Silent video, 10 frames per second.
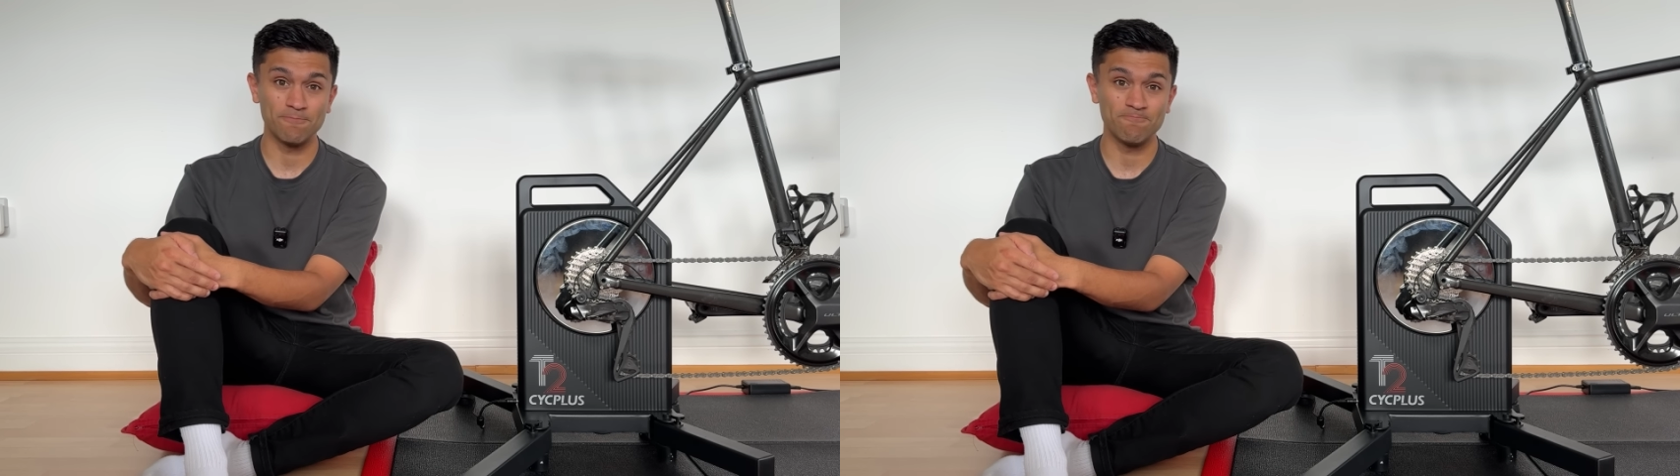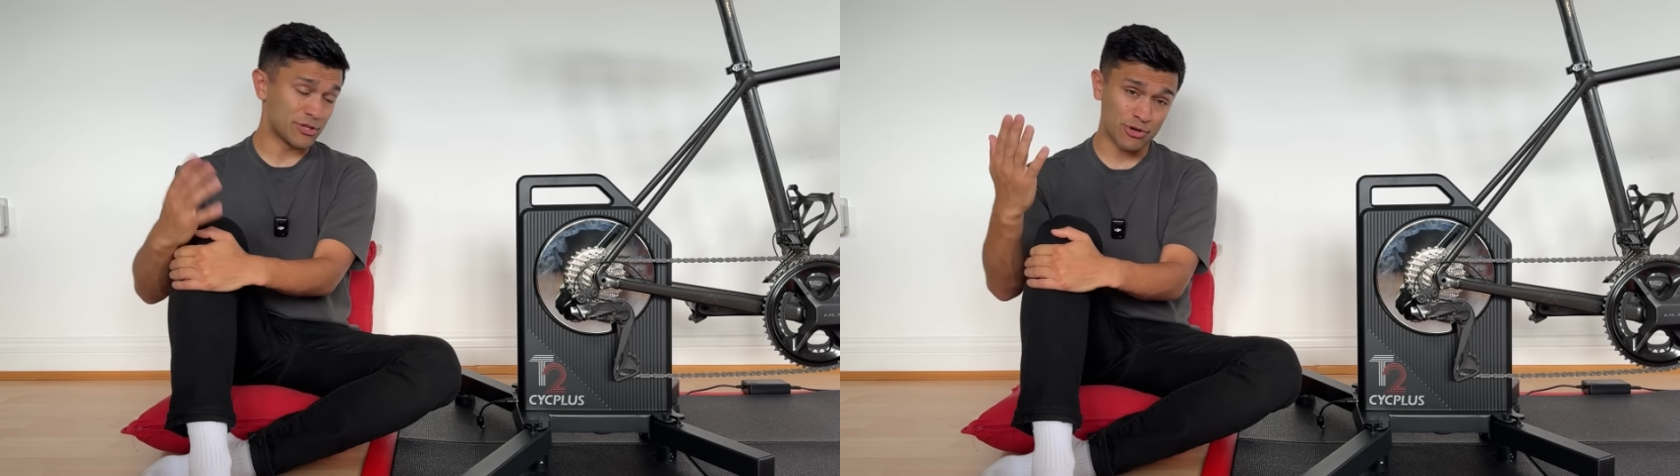
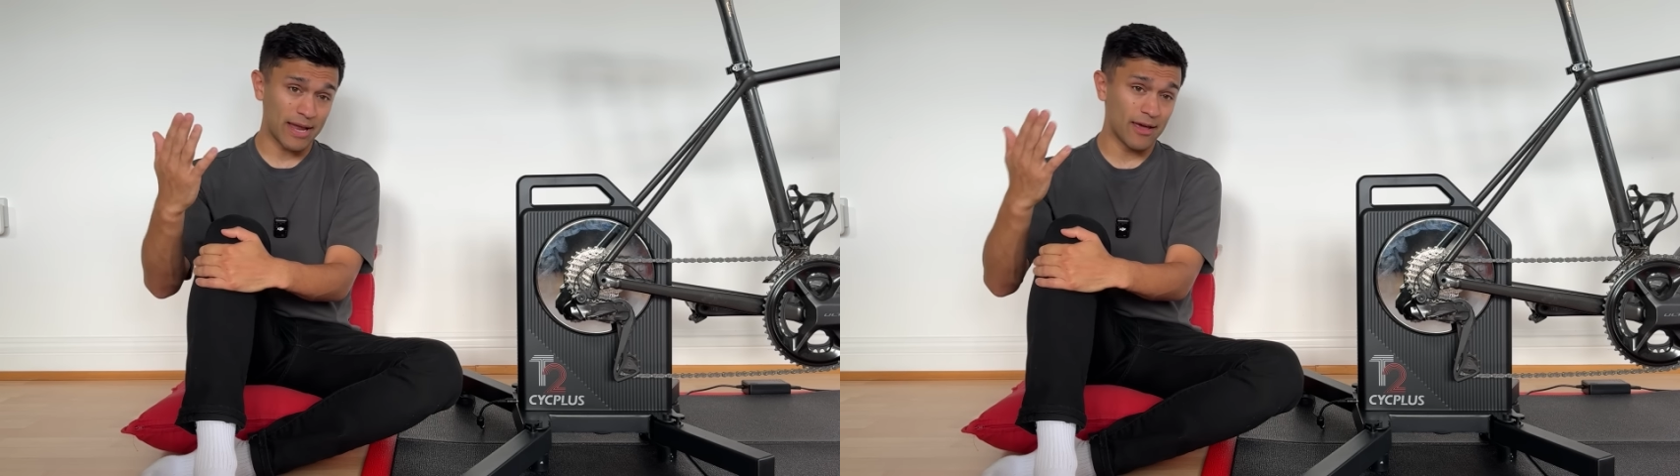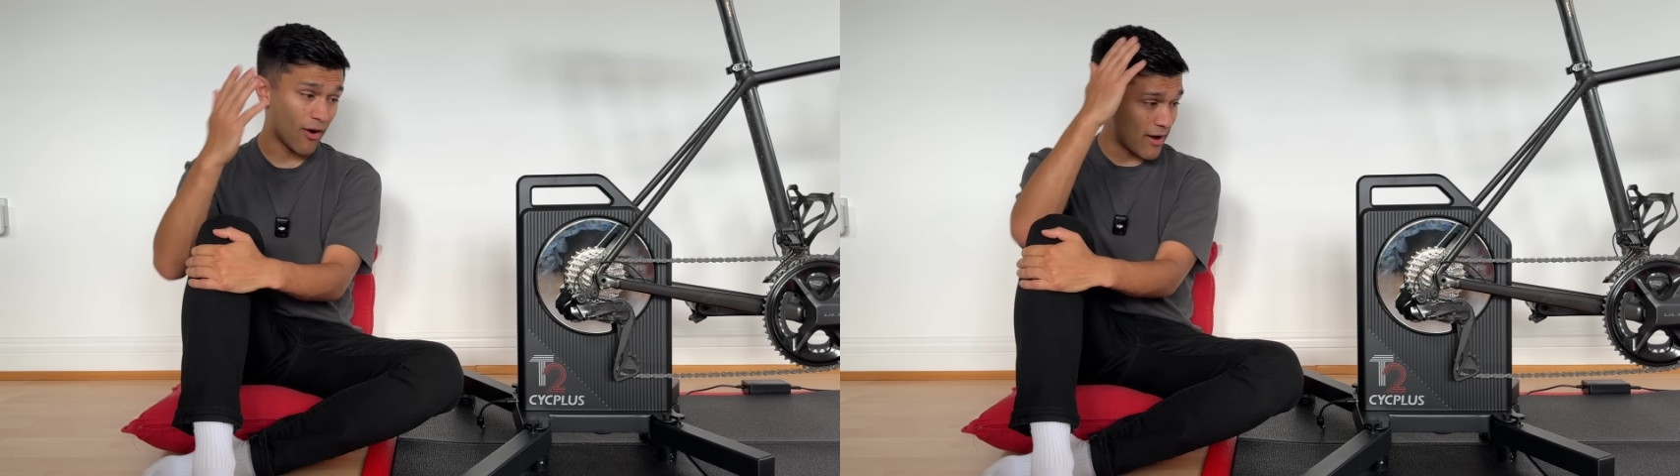The
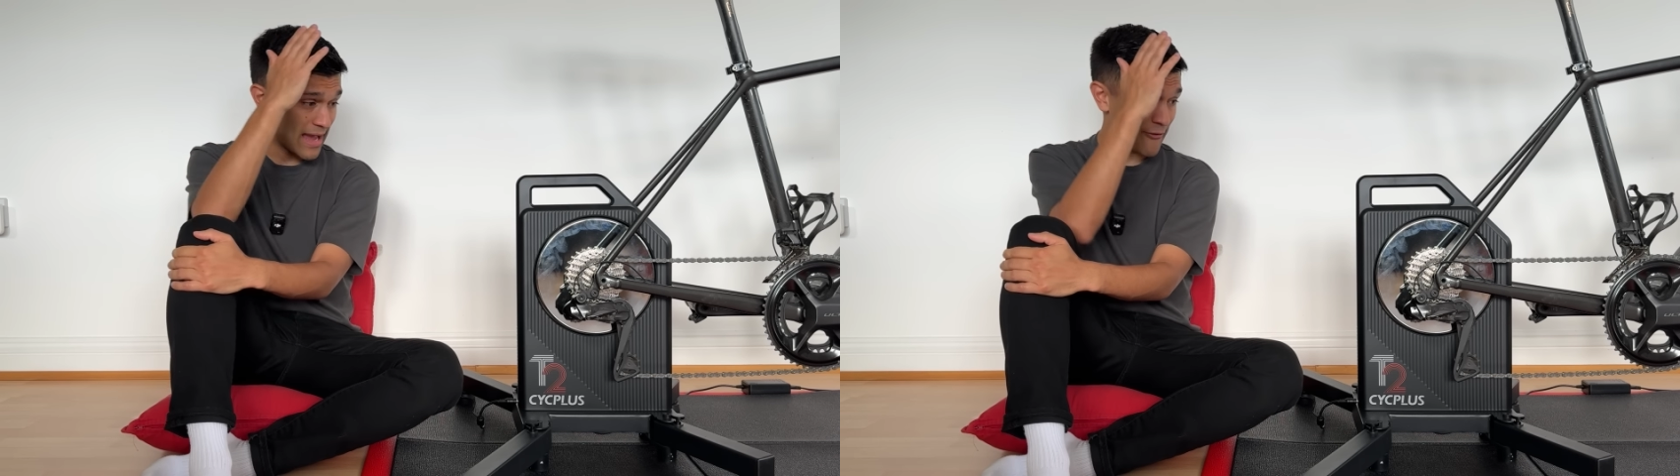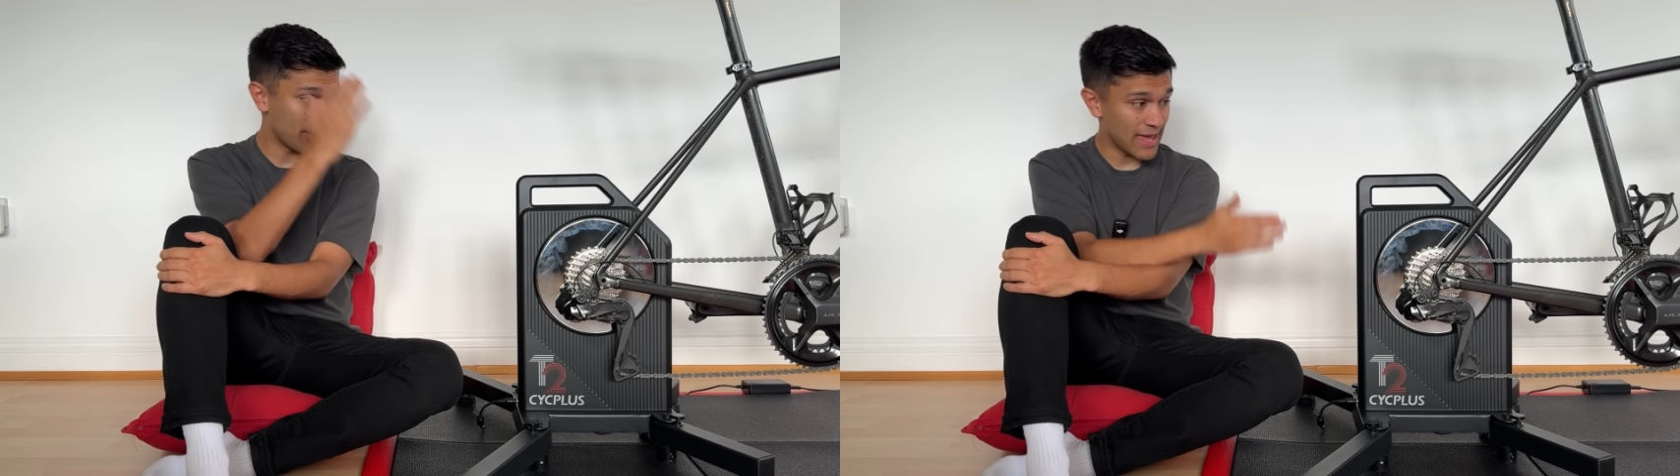trainer I
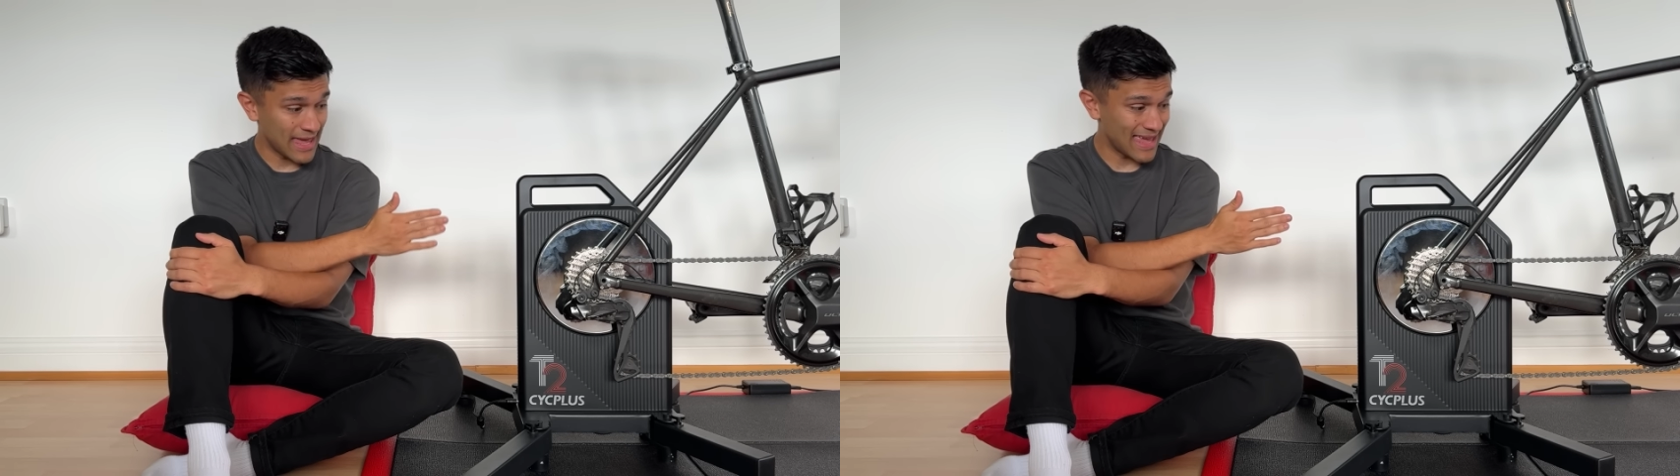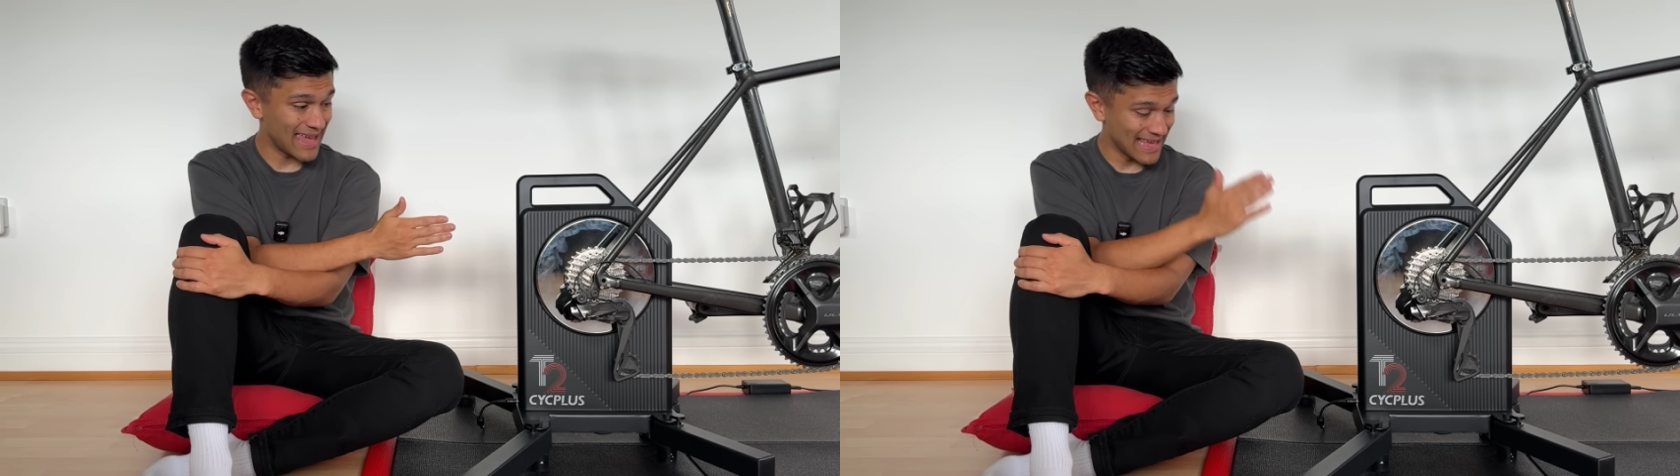have
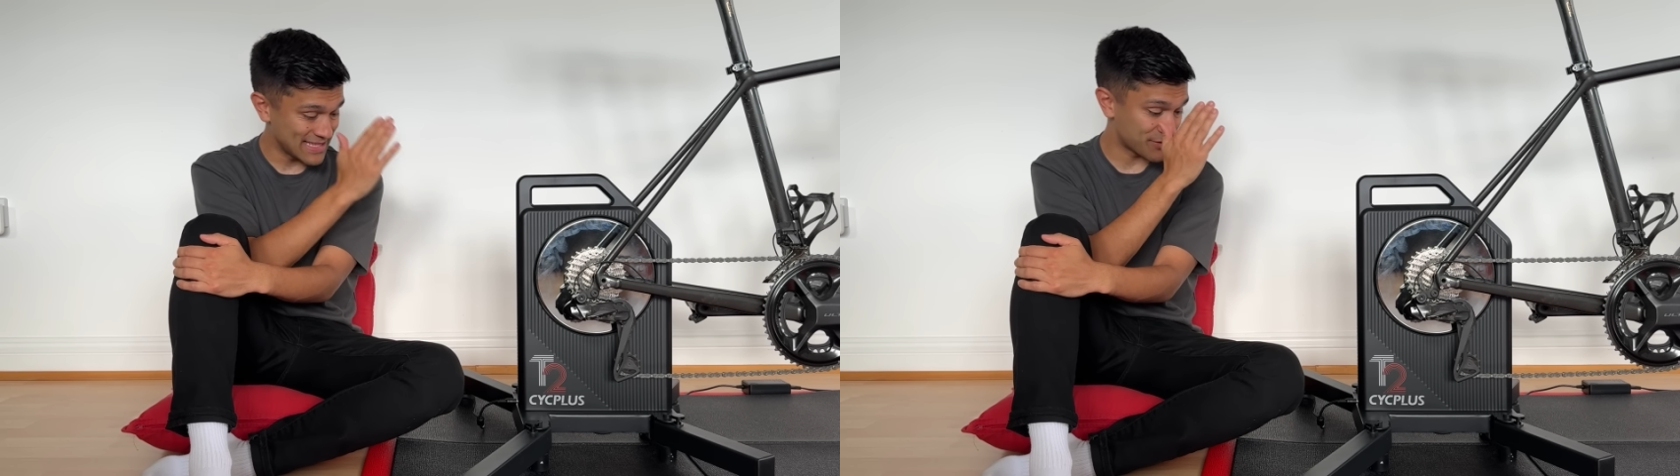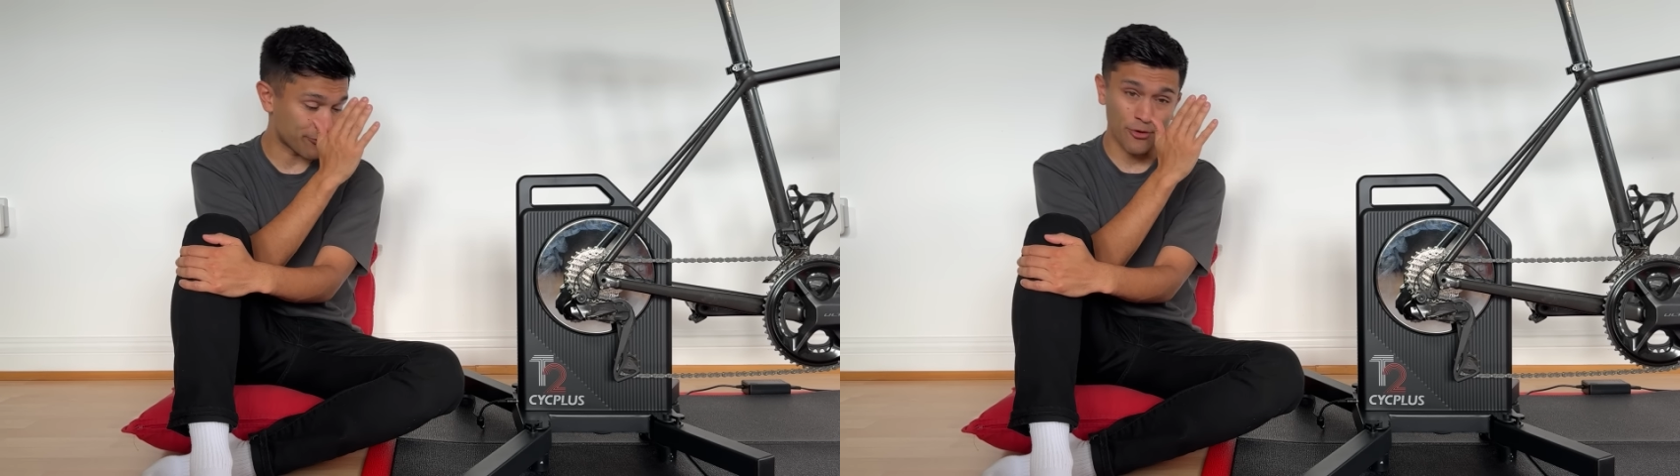here
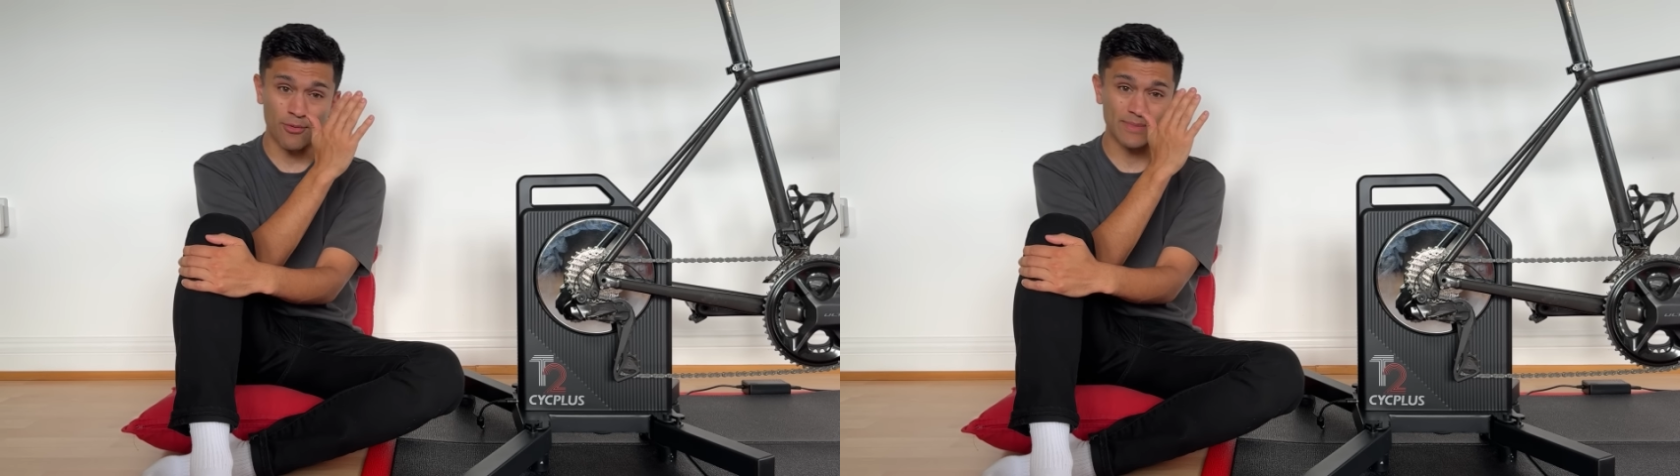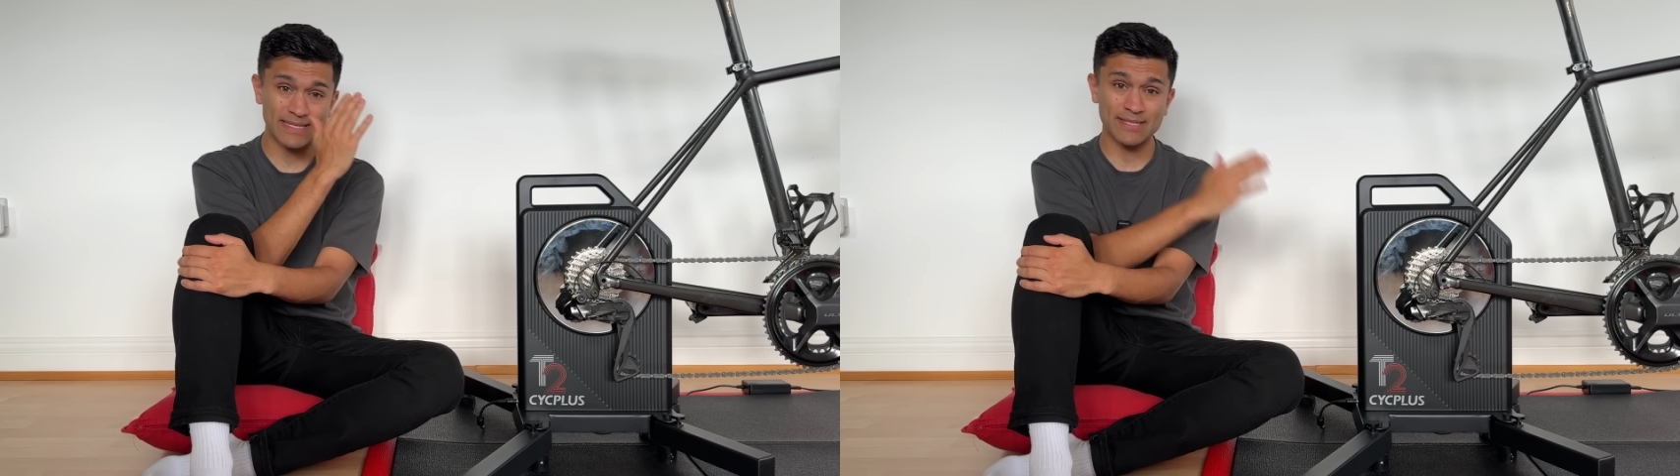is
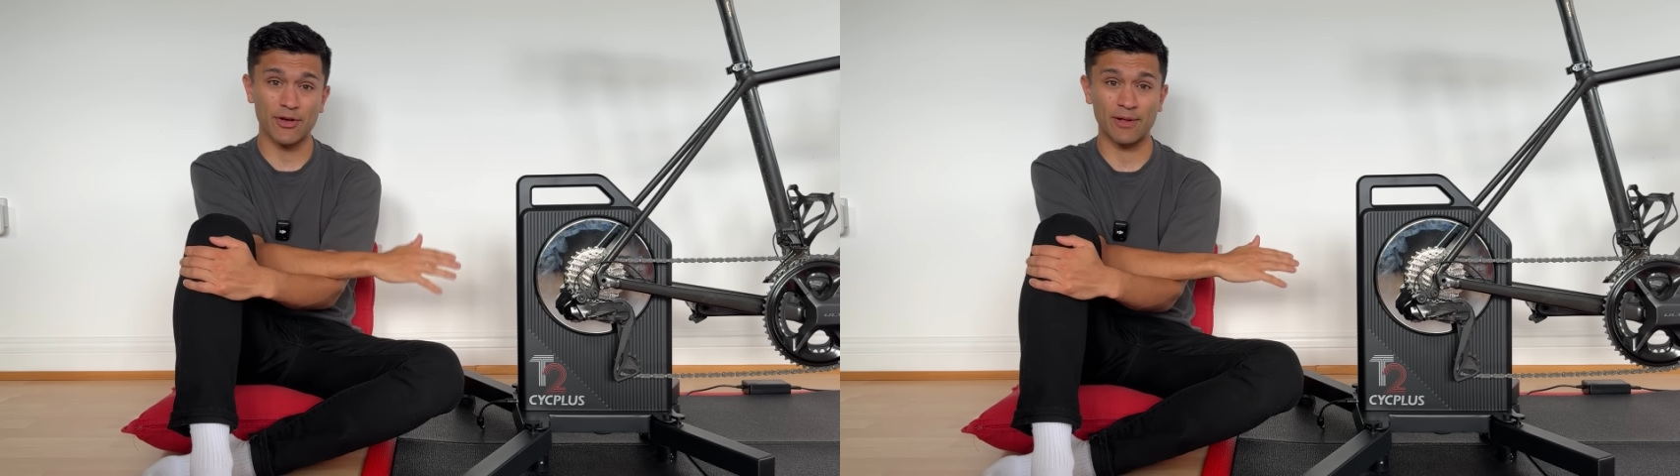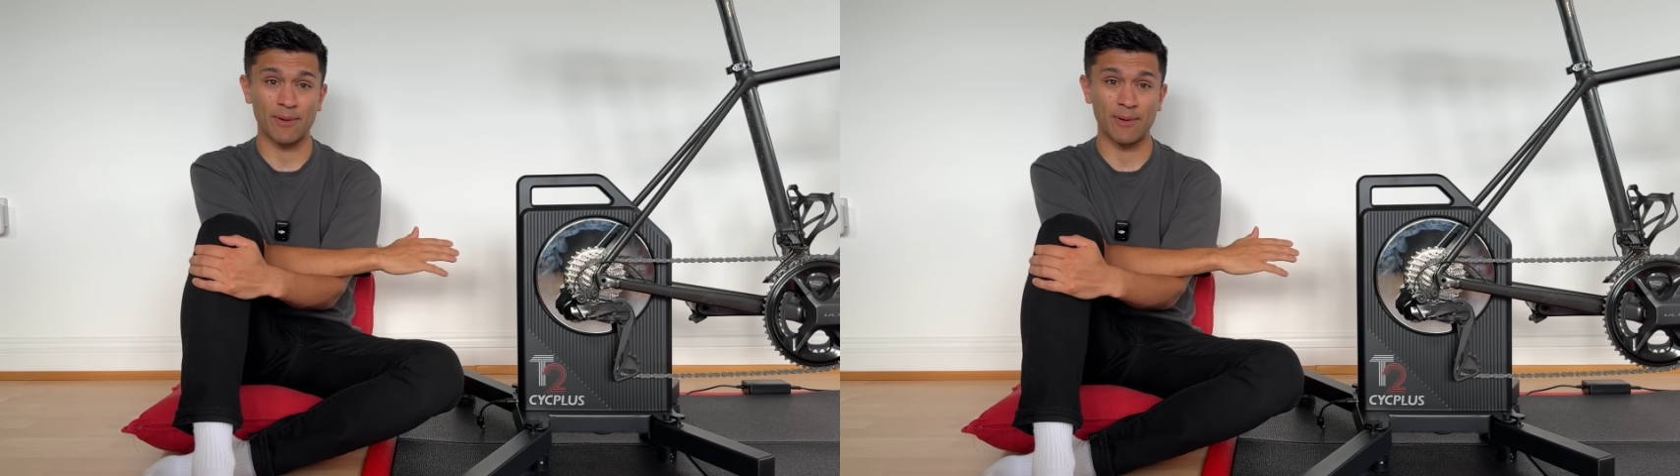from Psych